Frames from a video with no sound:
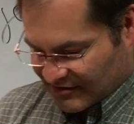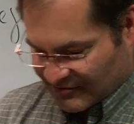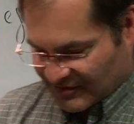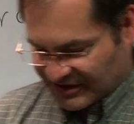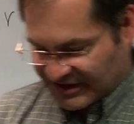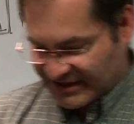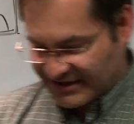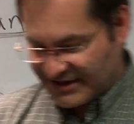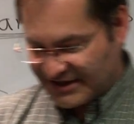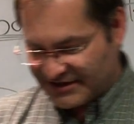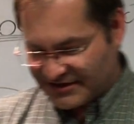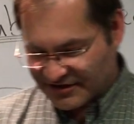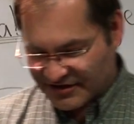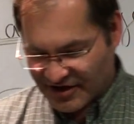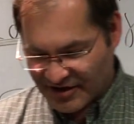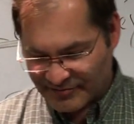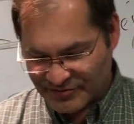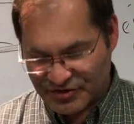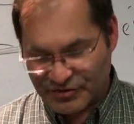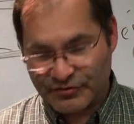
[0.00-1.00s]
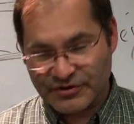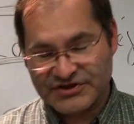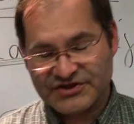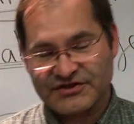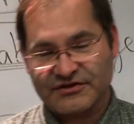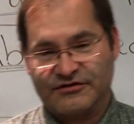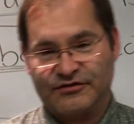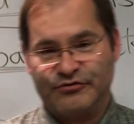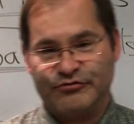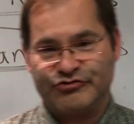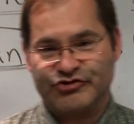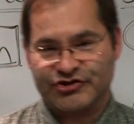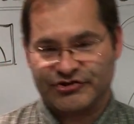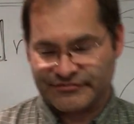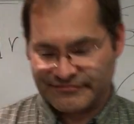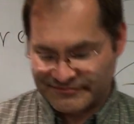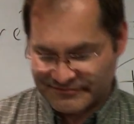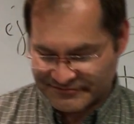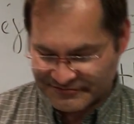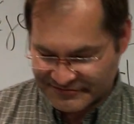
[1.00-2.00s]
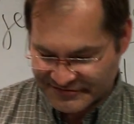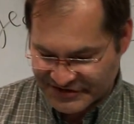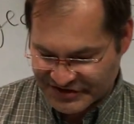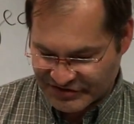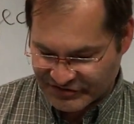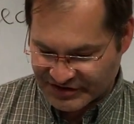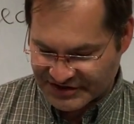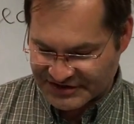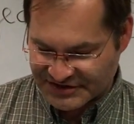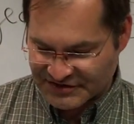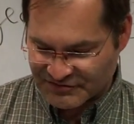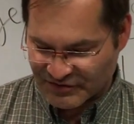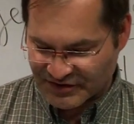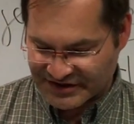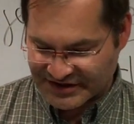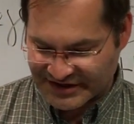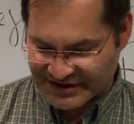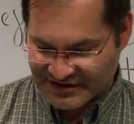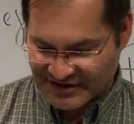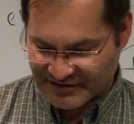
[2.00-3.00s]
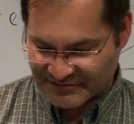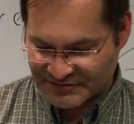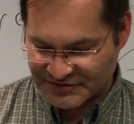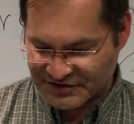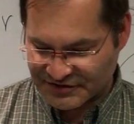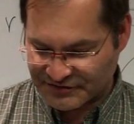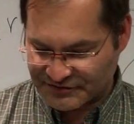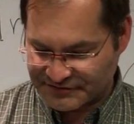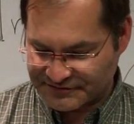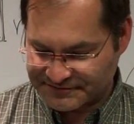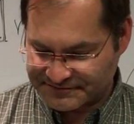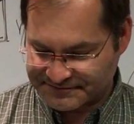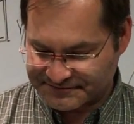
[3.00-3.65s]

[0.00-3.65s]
But they need to come to a solution. So this is what they come to.